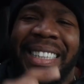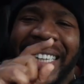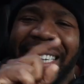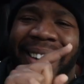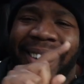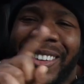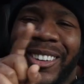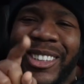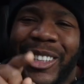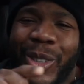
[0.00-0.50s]
they're a
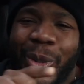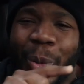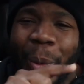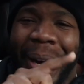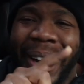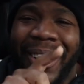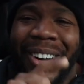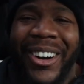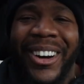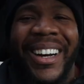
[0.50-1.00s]
little
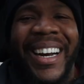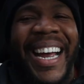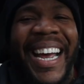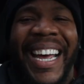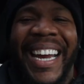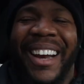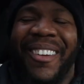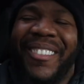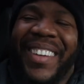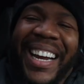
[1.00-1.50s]
square,
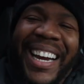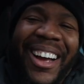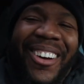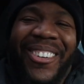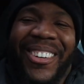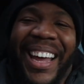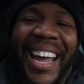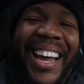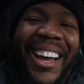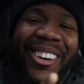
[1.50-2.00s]
and I'm like,
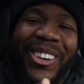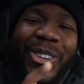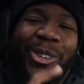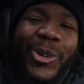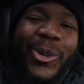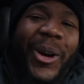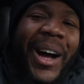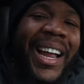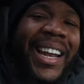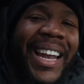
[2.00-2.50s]
okay,
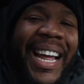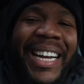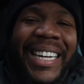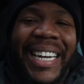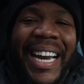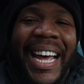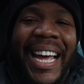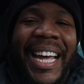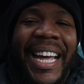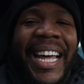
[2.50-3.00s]
cool, I like
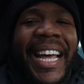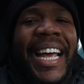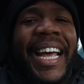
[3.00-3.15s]
that.